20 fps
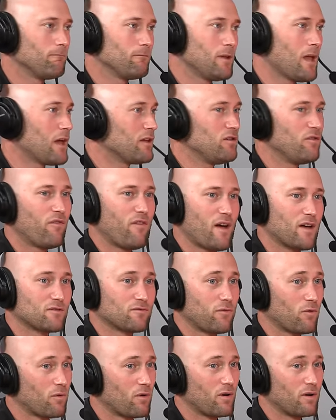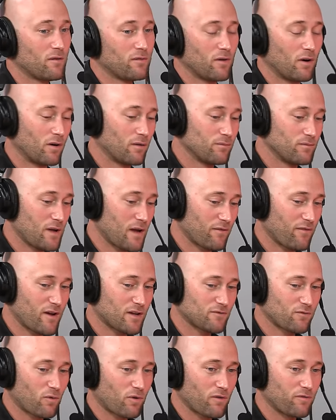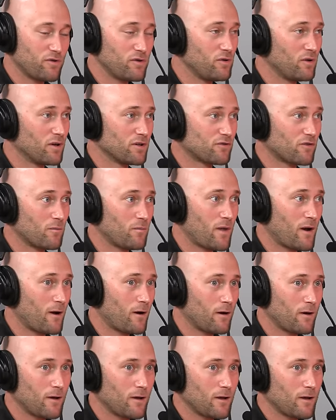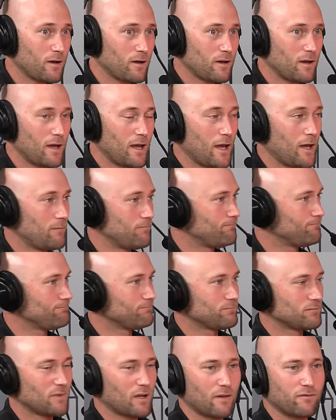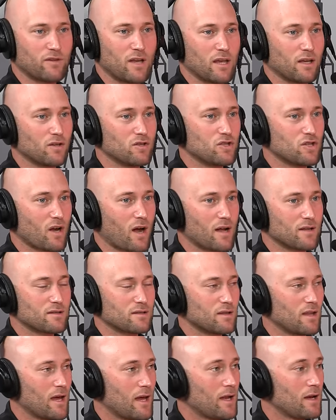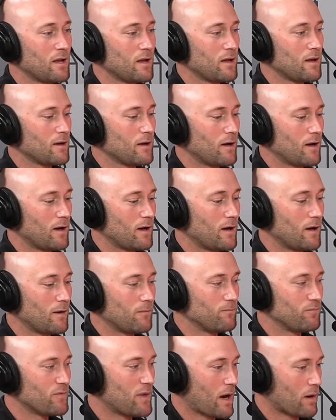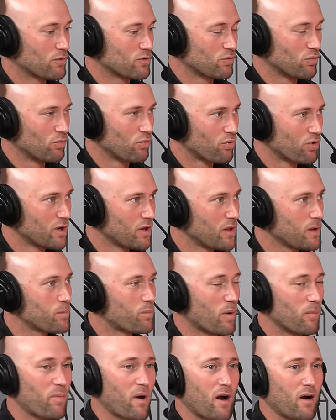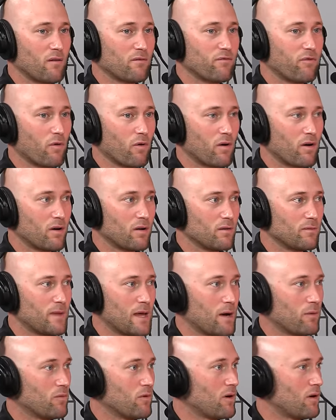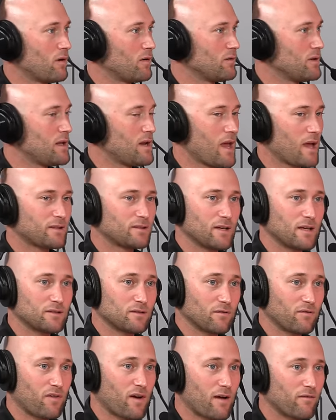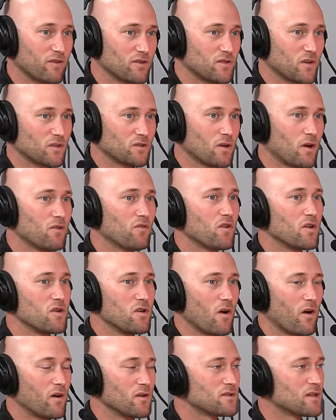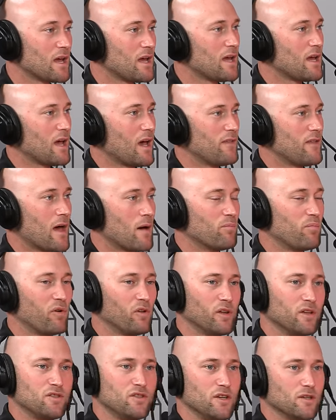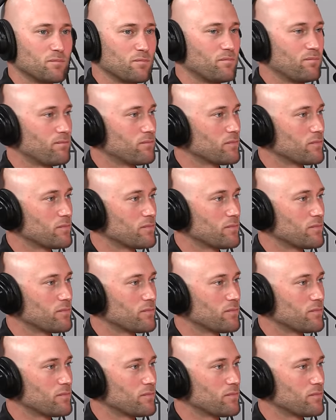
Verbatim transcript: Yeah, you fast forward, or yeah, fast forward a few years from there, and I've taken shots that uh, that I was really prepared for that were in excess of five or six hundred yards, and that bullet just.